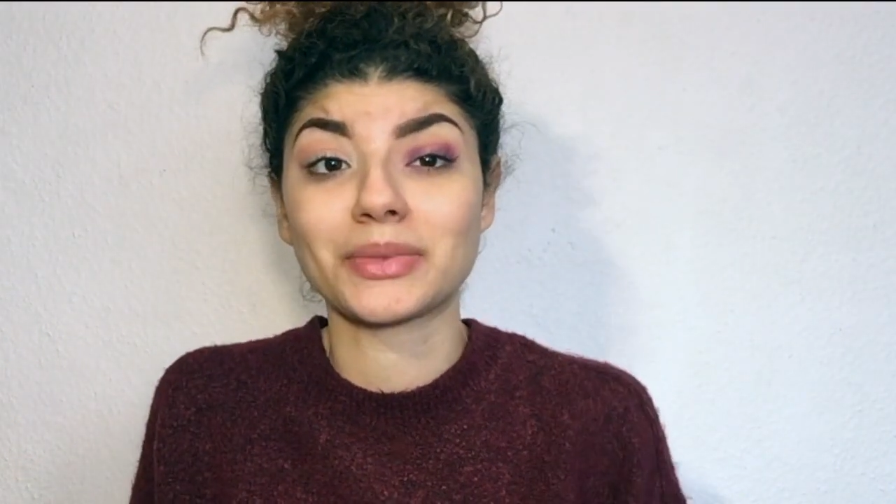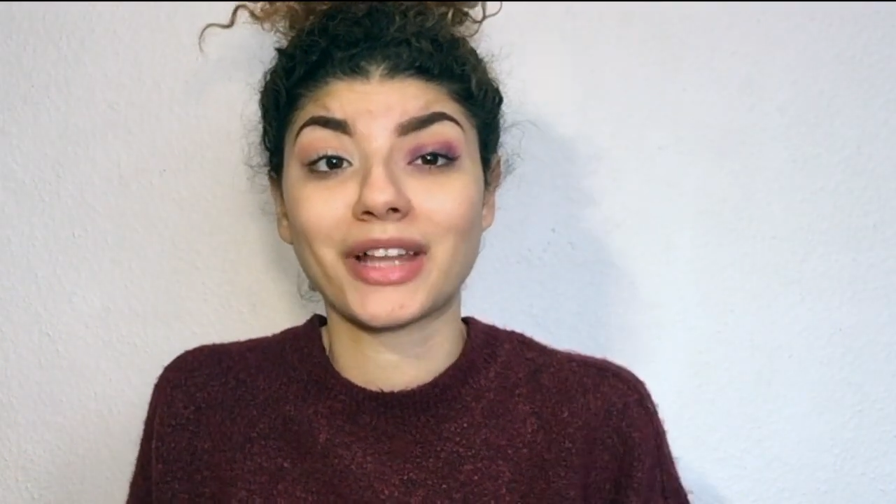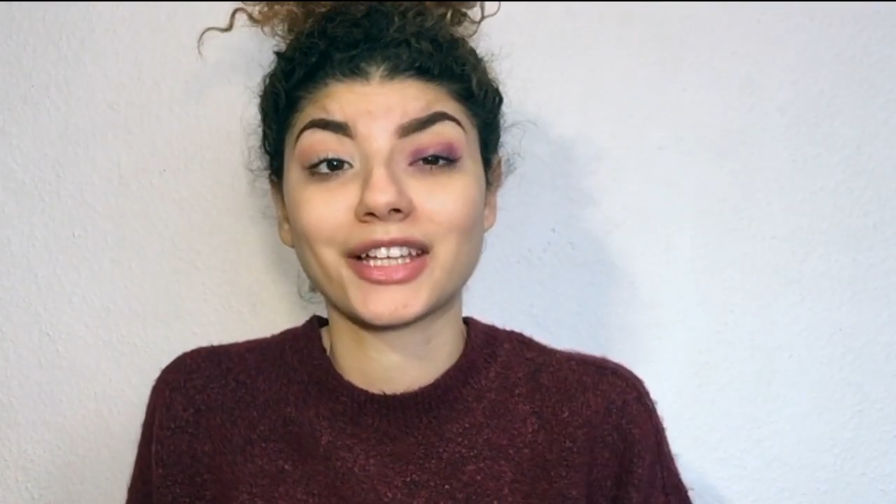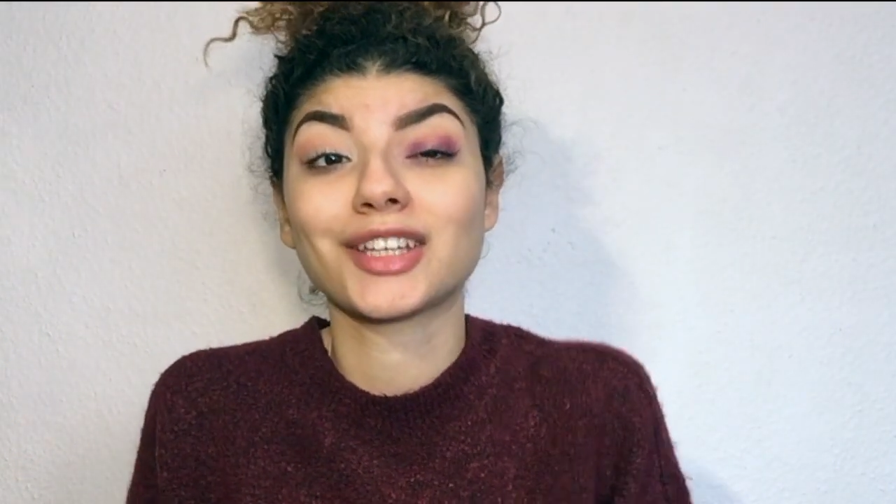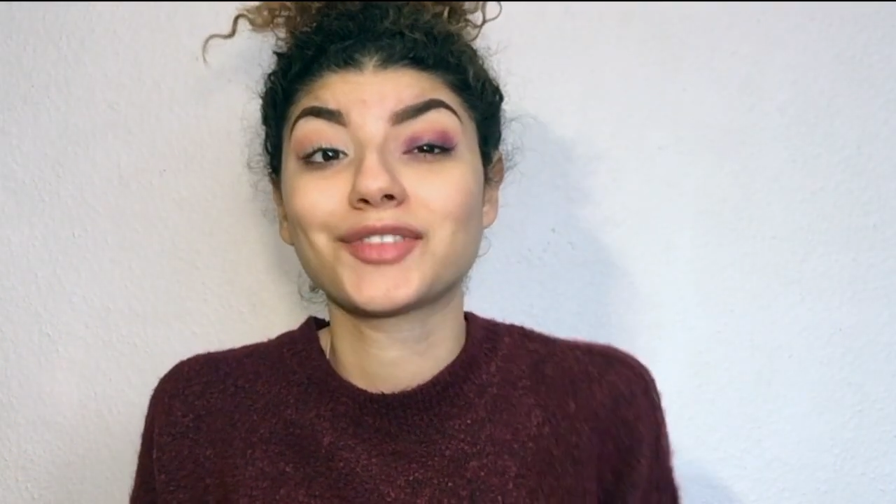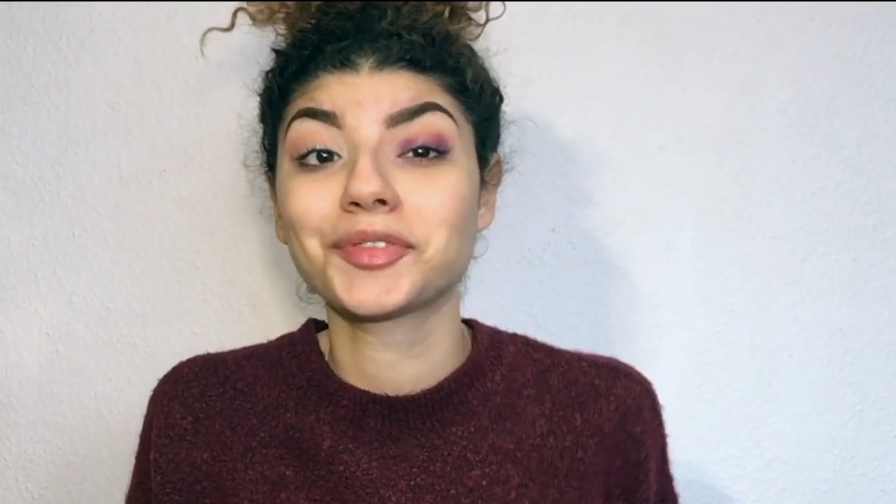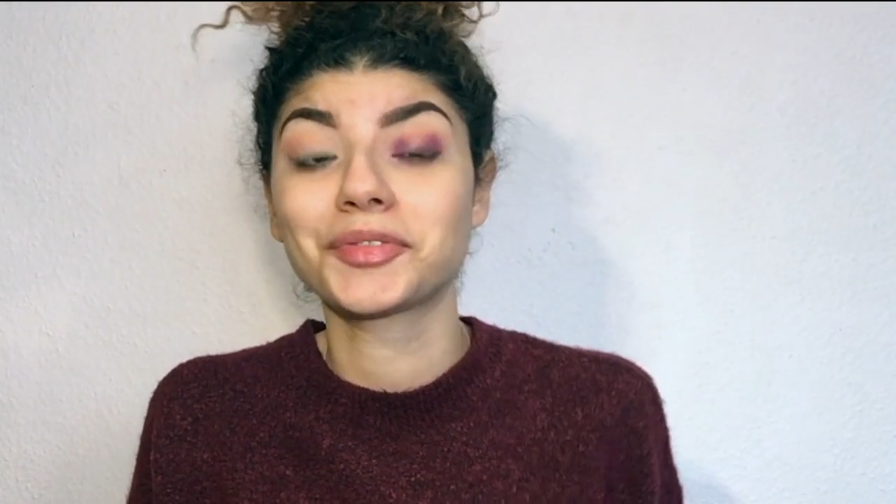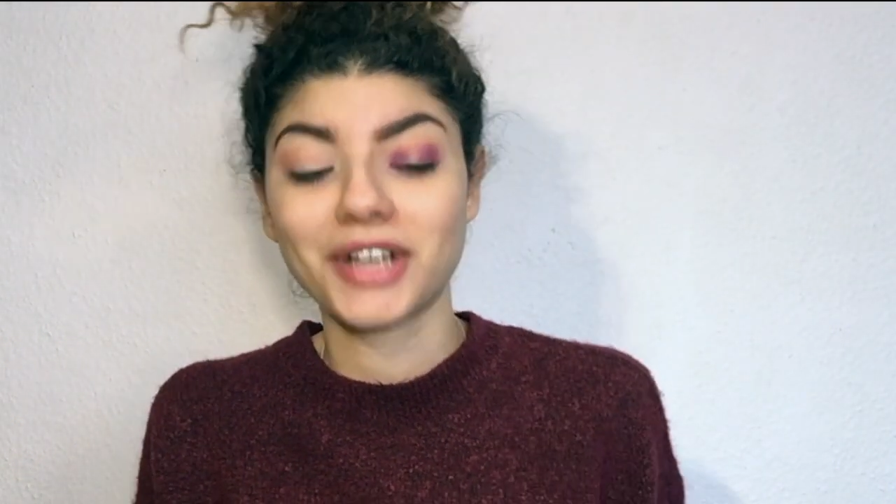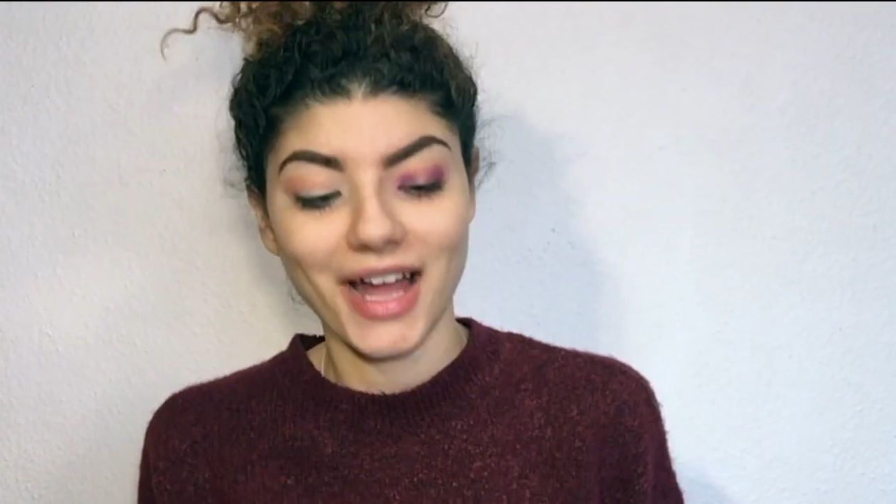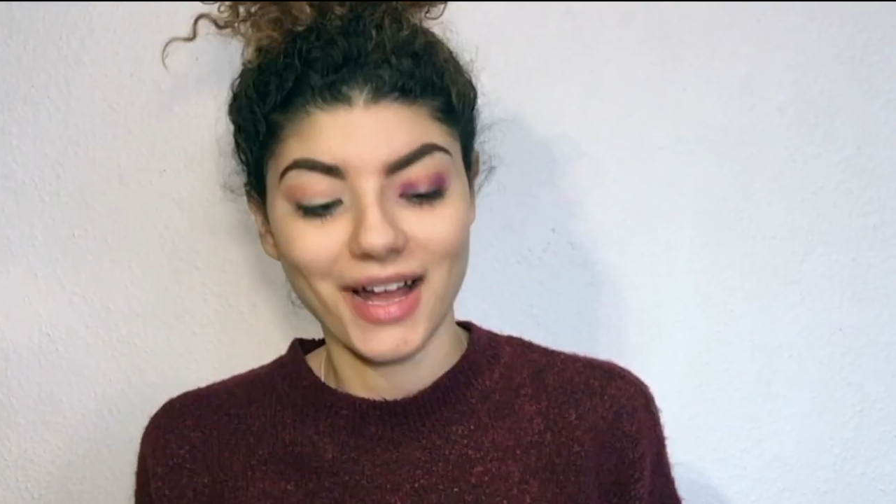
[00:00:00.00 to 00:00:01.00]
Like, if you
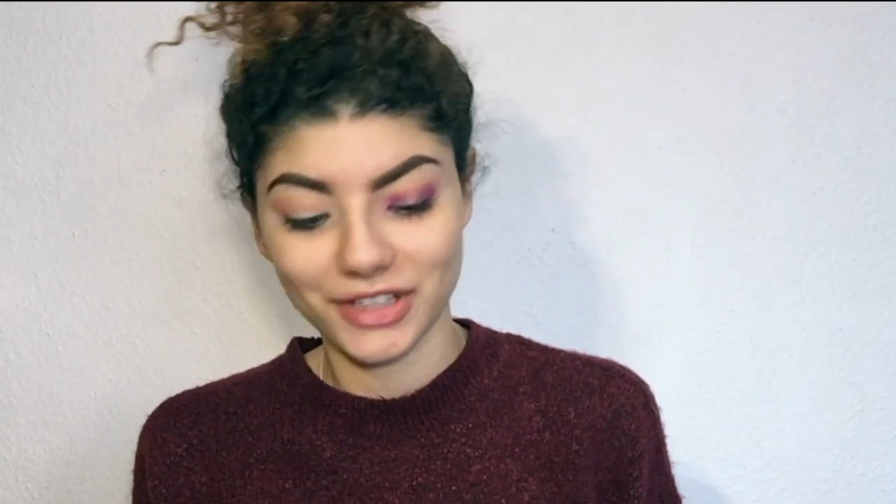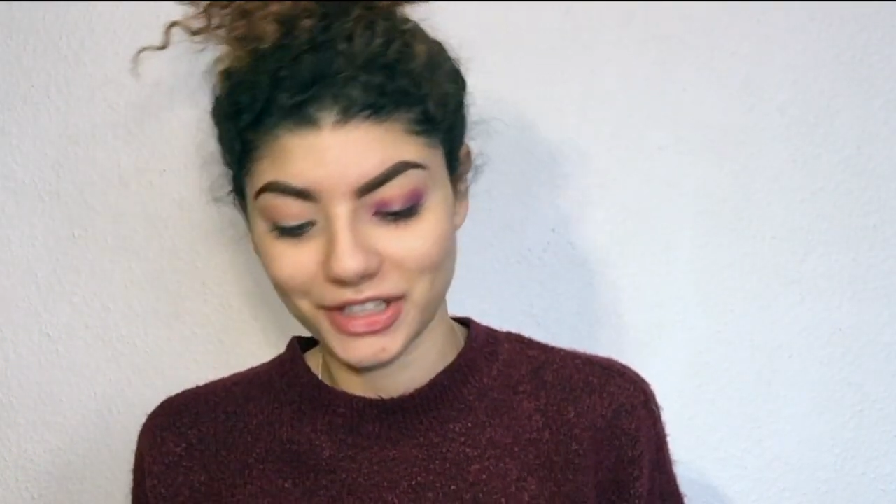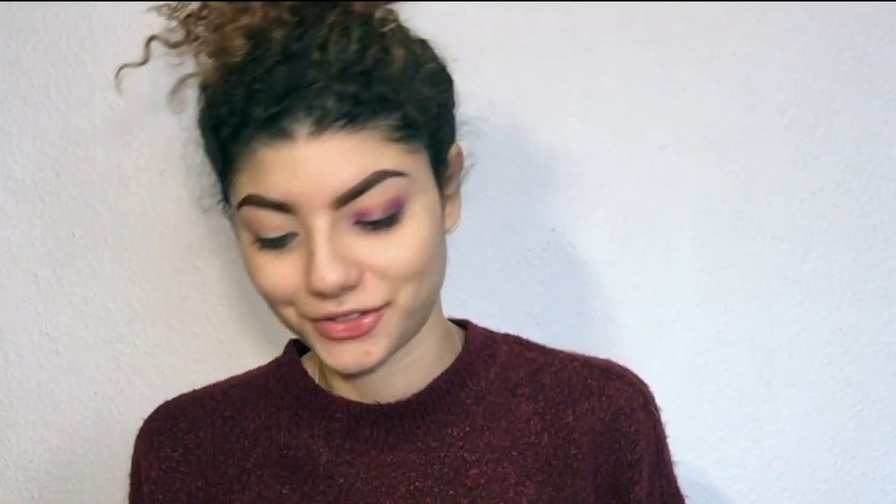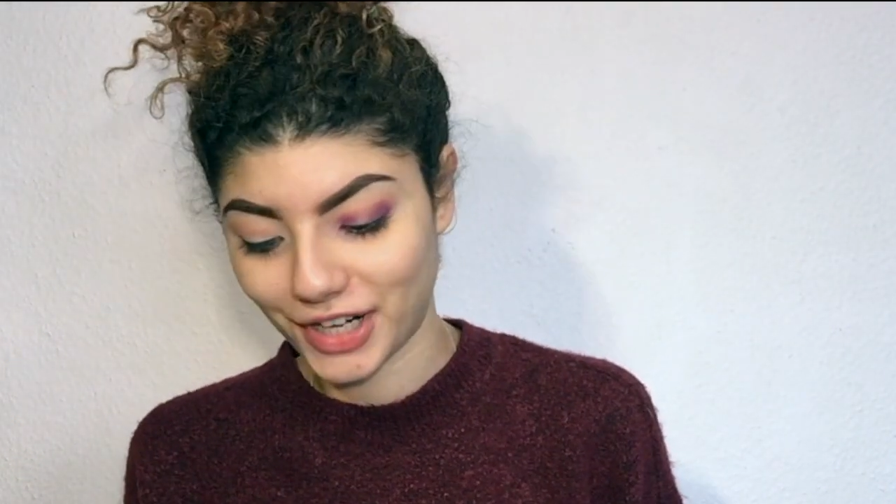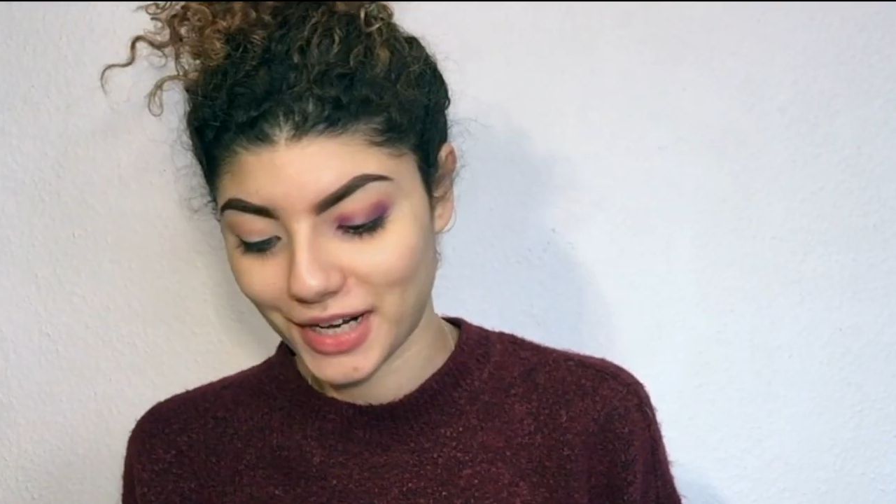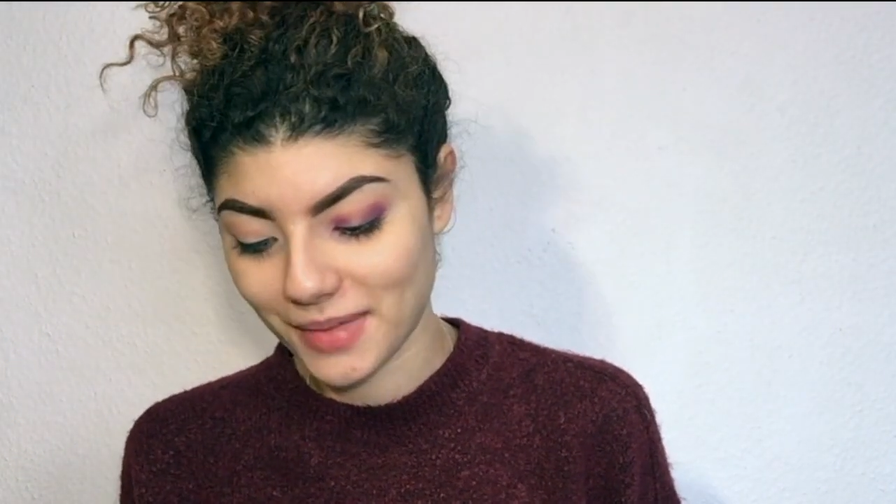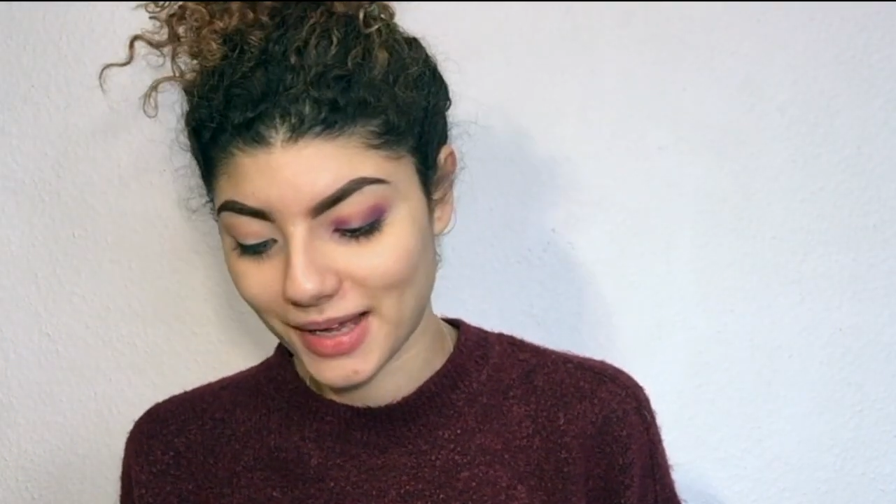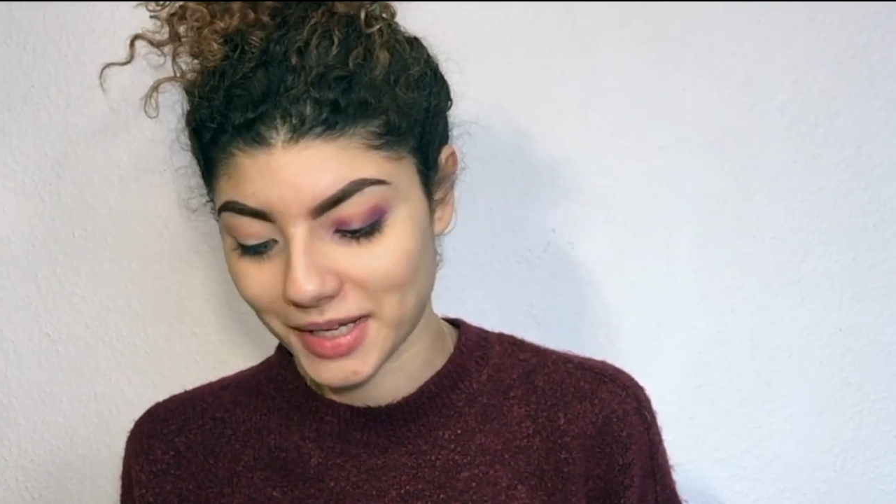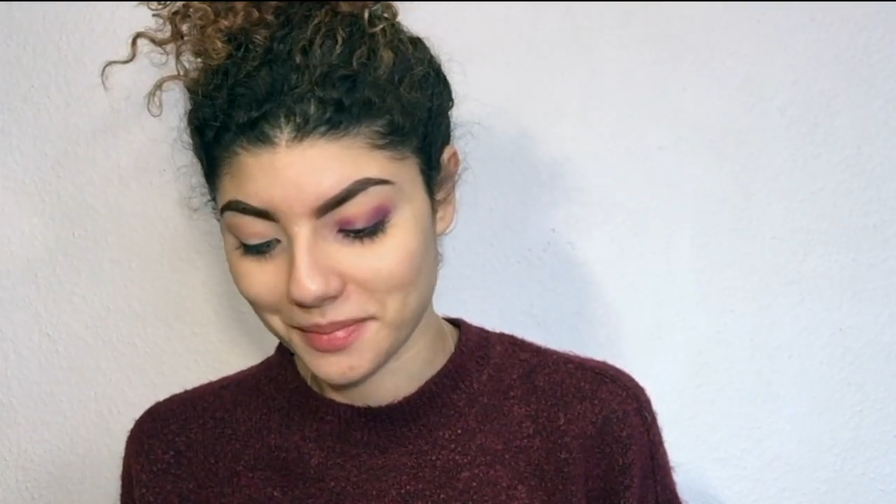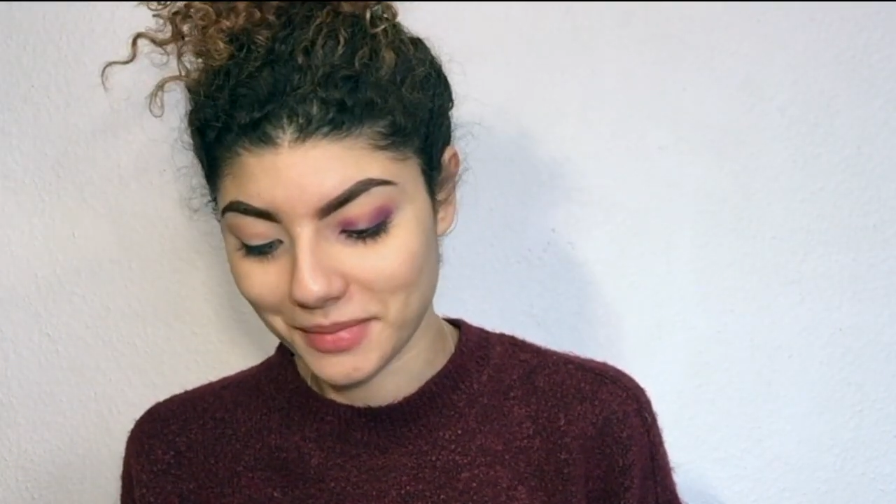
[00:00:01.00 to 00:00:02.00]
want to have a great makeup,